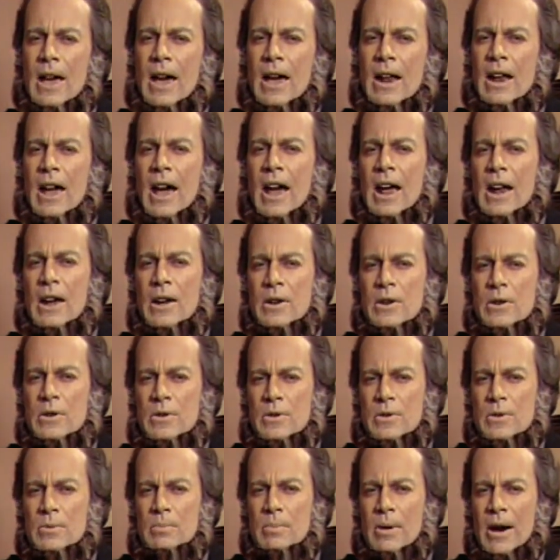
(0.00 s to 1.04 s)
and I
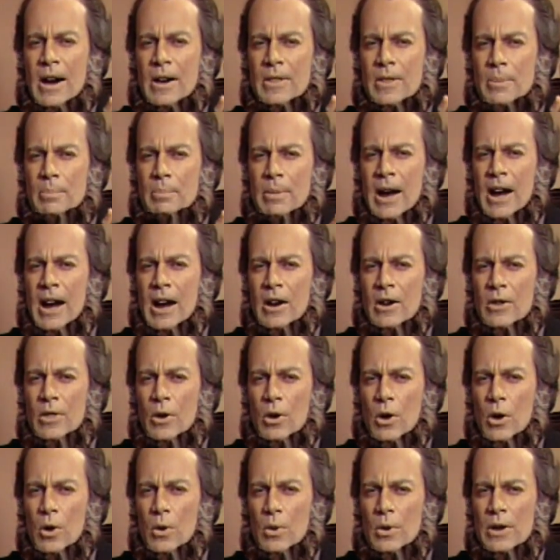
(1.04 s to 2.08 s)
knew by the power of
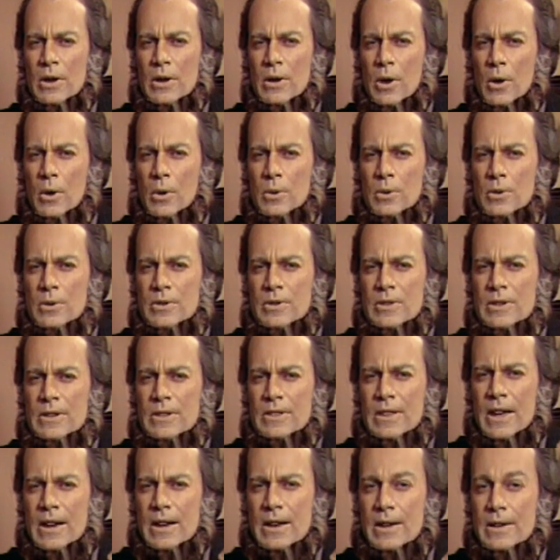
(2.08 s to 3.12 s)
the Holy Ghost
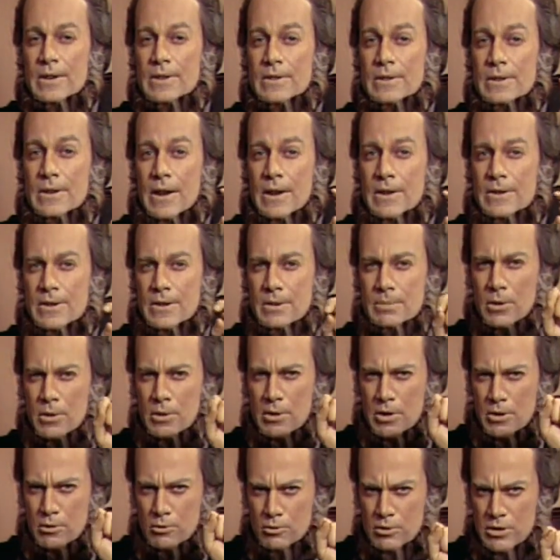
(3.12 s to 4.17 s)
that his
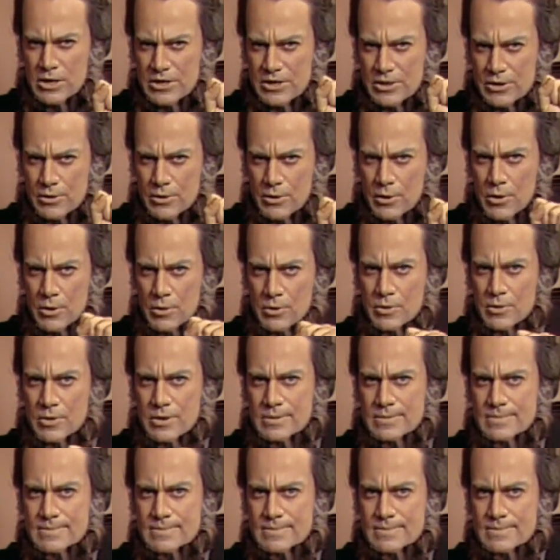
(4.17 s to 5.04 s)
testimony was true."